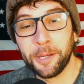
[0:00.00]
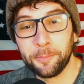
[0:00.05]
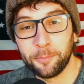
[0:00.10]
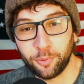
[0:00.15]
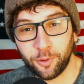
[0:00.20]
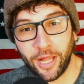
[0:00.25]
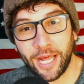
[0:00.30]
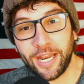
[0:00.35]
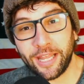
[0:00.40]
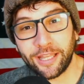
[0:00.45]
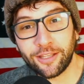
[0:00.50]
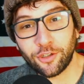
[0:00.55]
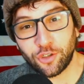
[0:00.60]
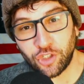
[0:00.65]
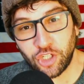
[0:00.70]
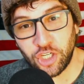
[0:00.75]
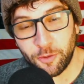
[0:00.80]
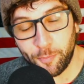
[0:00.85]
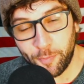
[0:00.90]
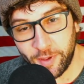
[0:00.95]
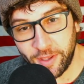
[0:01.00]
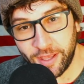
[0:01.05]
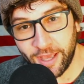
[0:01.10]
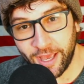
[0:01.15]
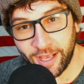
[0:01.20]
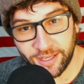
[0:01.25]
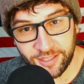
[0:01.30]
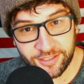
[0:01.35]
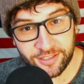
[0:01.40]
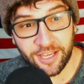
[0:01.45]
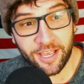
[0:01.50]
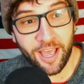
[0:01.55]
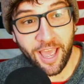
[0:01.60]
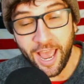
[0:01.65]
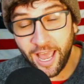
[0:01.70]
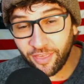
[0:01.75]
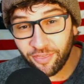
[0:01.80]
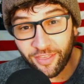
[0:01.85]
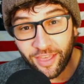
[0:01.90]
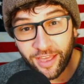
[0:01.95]
planning a GPS,
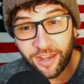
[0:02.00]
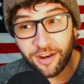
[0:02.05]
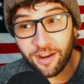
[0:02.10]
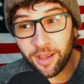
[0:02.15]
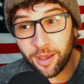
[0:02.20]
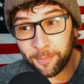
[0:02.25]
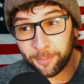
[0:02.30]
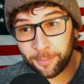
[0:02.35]
and then